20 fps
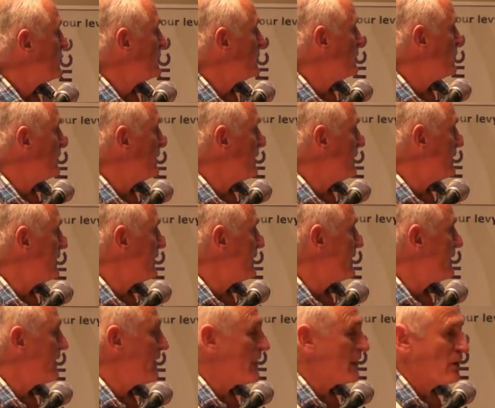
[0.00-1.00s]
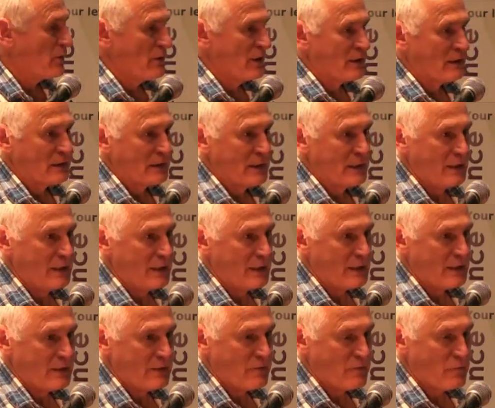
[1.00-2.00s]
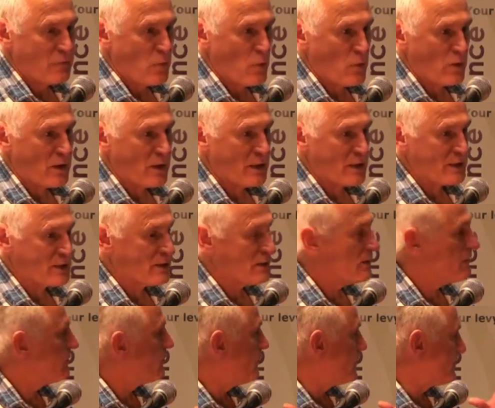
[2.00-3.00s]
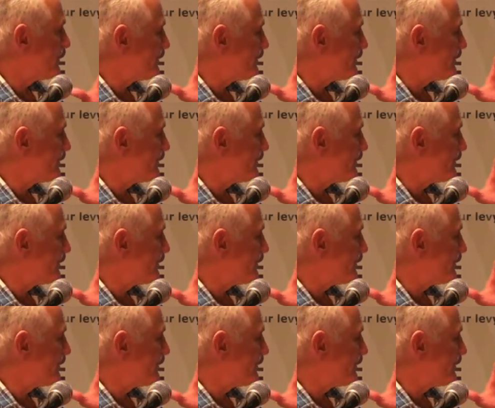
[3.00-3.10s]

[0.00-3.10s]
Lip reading: to accurately forecast or